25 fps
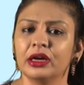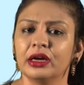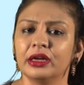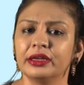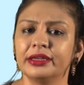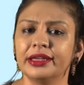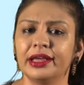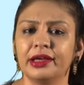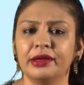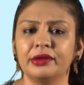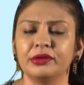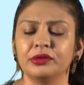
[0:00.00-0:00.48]

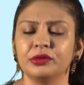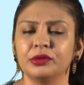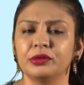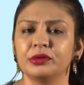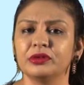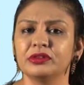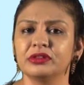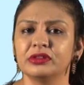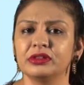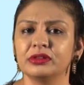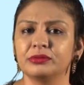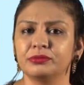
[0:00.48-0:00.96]
Now,
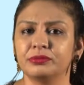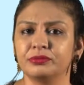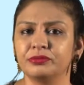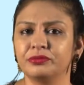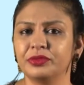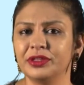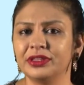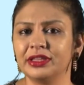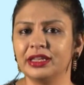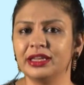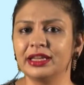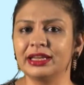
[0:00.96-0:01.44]

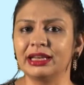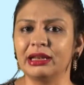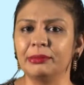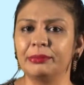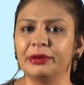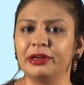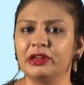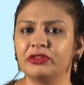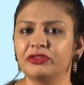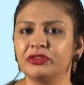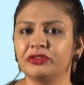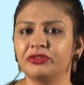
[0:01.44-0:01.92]
with a little
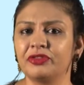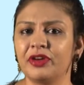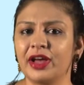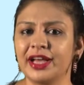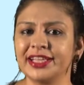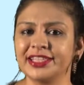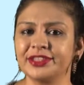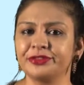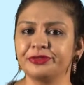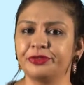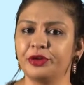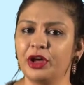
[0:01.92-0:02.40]
bit of a
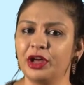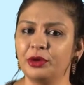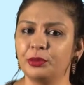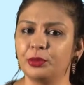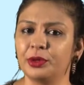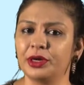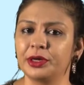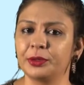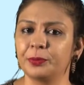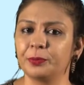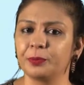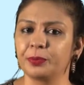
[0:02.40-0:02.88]
fast
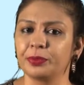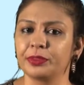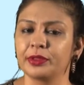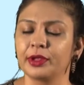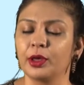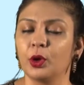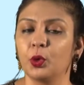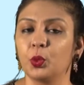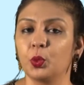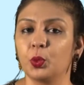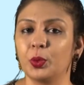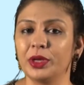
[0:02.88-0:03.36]
forward,
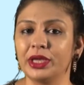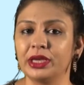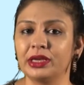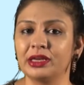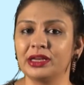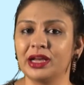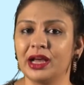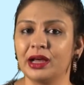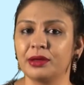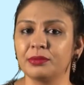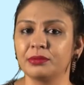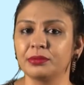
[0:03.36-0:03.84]
we
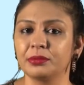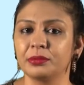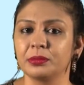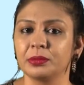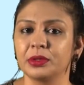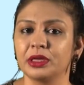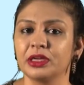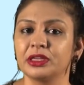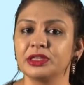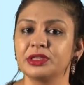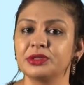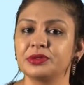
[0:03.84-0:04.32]
come
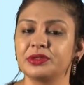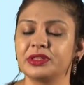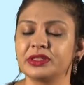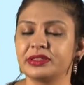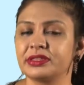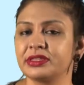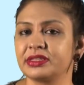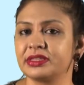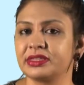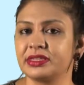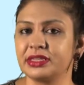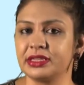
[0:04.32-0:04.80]
to the
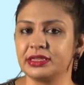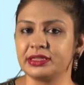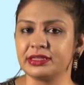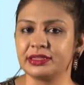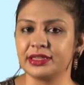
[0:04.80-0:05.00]
16th